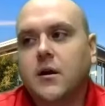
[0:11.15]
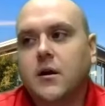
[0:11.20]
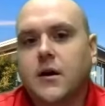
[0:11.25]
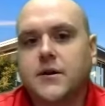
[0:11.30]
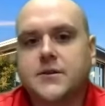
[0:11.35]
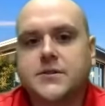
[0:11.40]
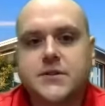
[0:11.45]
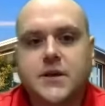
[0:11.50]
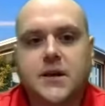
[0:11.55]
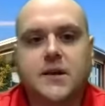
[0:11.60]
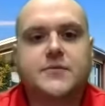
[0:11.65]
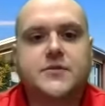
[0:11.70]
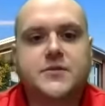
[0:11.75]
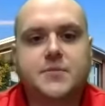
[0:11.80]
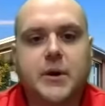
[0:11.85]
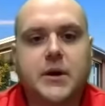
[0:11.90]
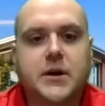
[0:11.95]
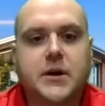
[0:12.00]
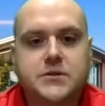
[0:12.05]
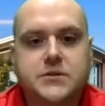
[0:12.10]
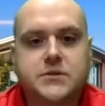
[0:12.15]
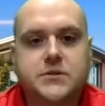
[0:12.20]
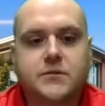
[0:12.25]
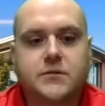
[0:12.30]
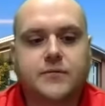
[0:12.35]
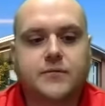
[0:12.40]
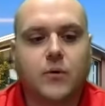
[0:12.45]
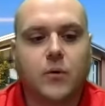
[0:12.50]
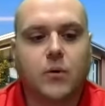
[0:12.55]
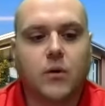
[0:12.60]
a safe space
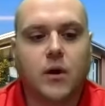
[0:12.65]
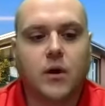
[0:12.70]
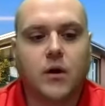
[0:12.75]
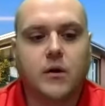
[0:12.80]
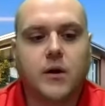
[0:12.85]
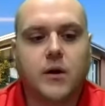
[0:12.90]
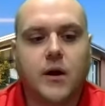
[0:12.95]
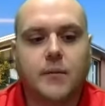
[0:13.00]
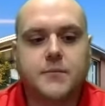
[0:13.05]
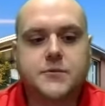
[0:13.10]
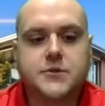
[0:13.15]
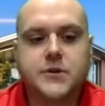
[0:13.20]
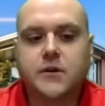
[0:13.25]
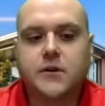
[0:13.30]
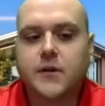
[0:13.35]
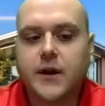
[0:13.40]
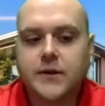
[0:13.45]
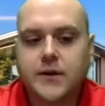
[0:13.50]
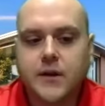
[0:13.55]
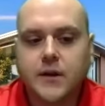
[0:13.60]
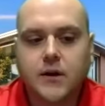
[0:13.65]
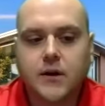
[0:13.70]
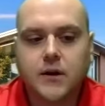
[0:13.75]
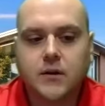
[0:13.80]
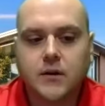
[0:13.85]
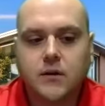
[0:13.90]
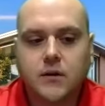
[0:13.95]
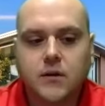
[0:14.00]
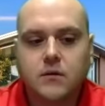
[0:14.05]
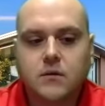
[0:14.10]
for gender
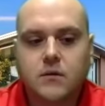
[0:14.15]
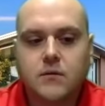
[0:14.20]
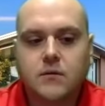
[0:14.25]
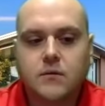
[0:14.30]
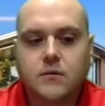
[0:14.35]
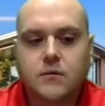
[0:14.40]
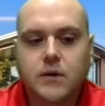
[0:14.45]
identity